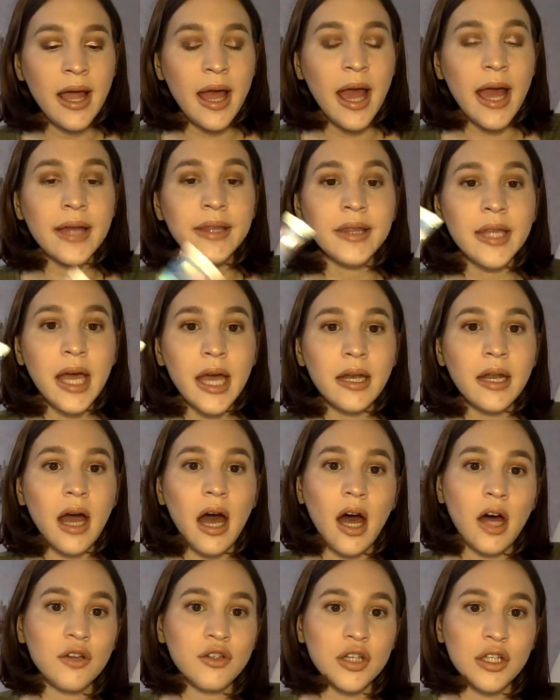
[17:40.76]
And then
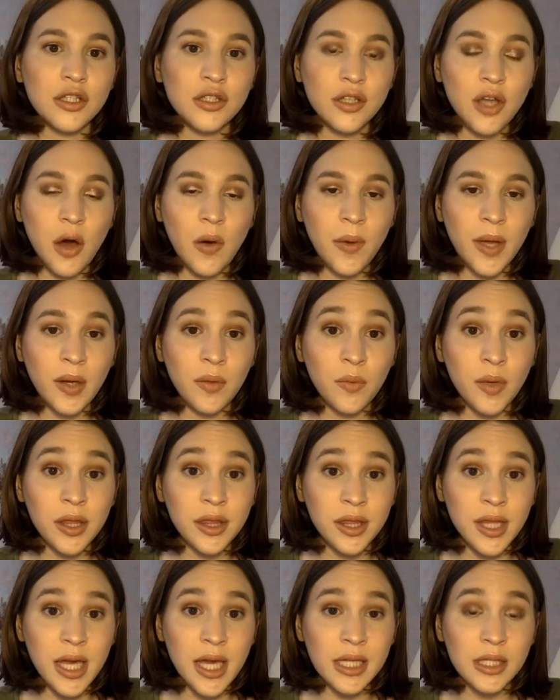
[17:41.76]
I'll just go in
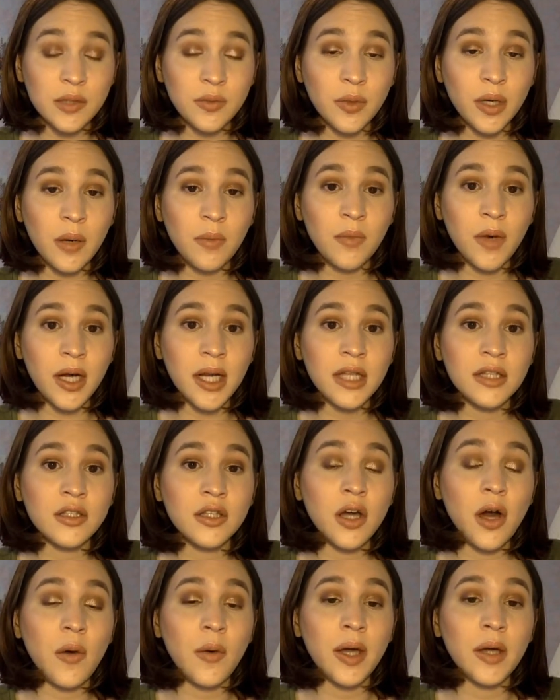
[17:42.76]
with this when I'm ready to
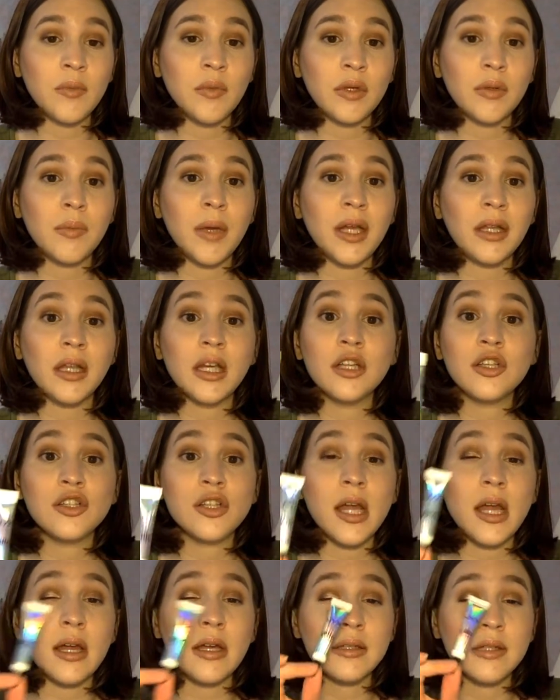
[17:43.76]
go in with my lid
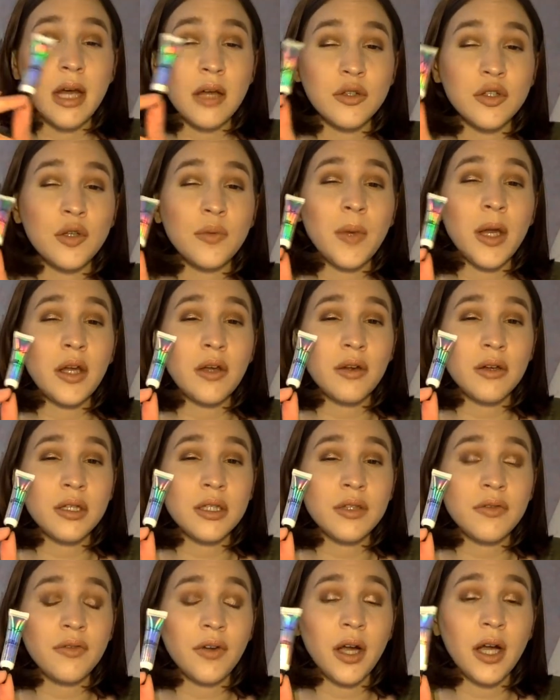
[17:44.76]
shade, because I'll do my
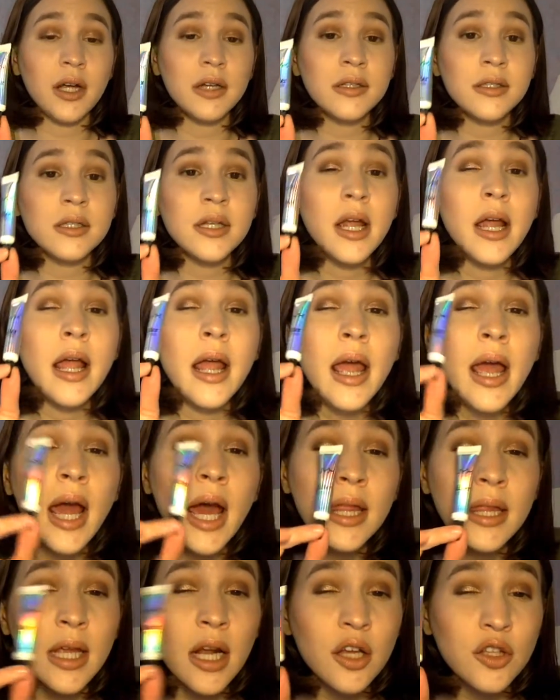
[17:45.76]
crease first,
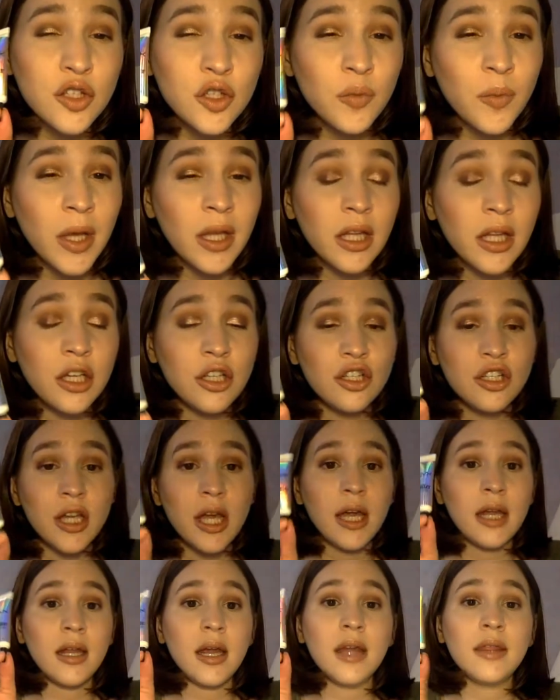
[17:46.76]
and then I'll do my lid
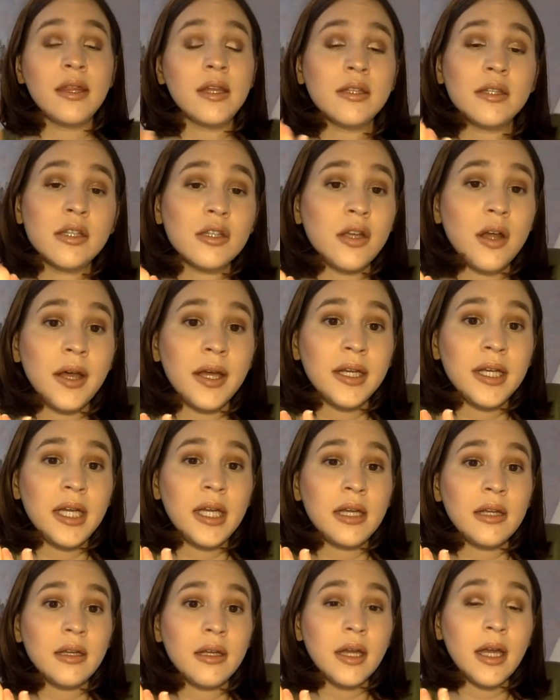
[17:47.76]
shade, and this is all I
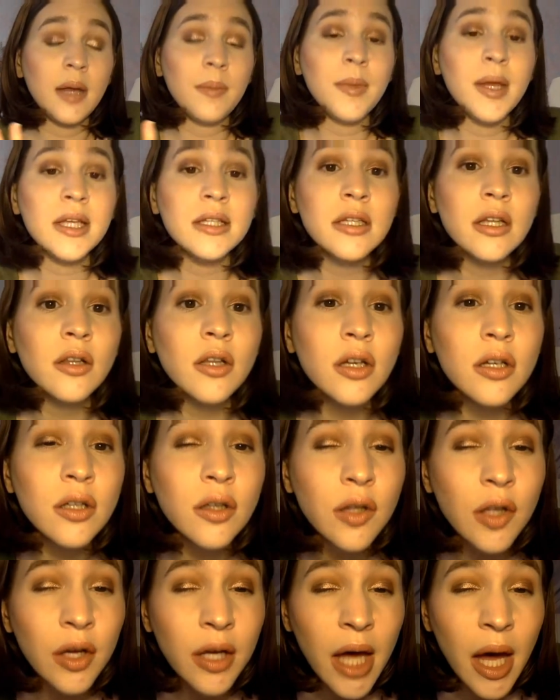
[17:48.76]
need. It makes it
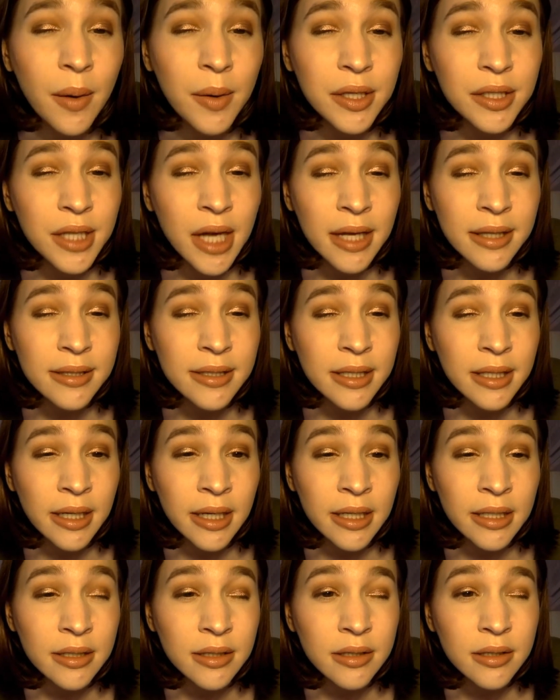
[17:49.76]
look how intense it
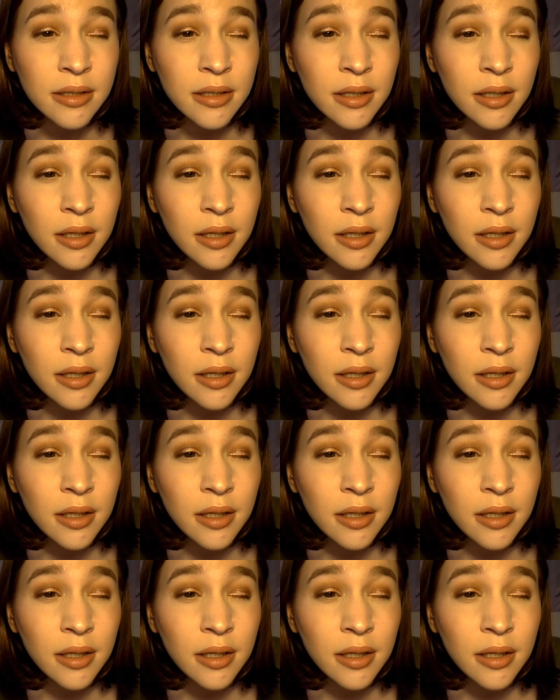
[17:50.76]
is.